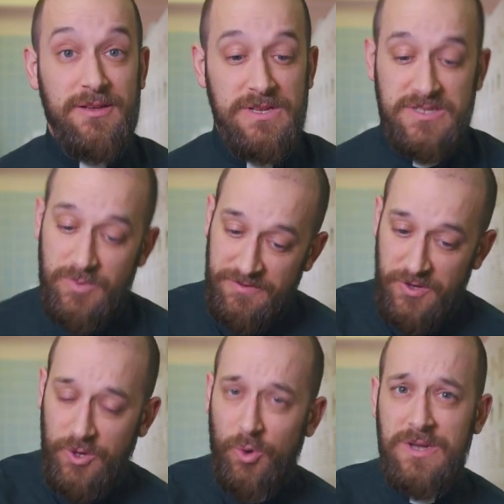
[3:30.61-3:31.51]
This is why if
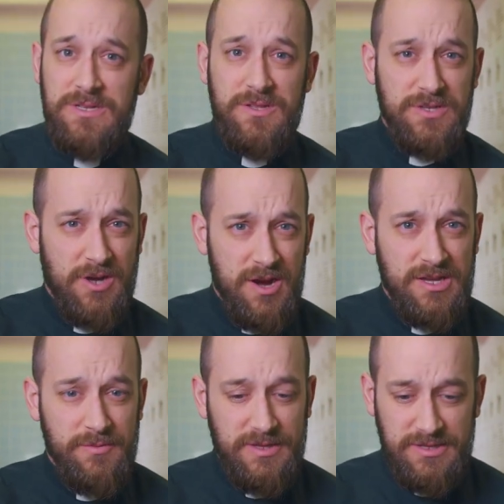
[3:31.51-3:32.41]
you go into the
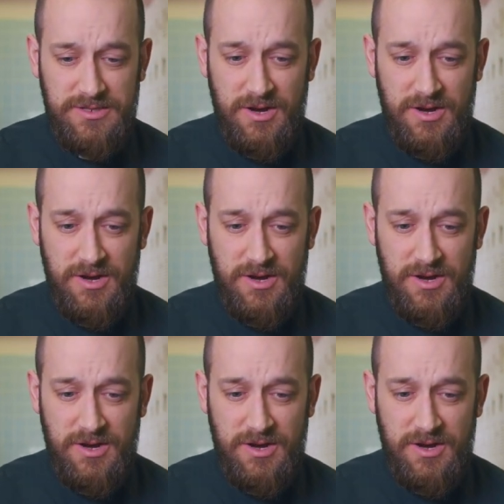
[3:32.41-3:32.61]
document that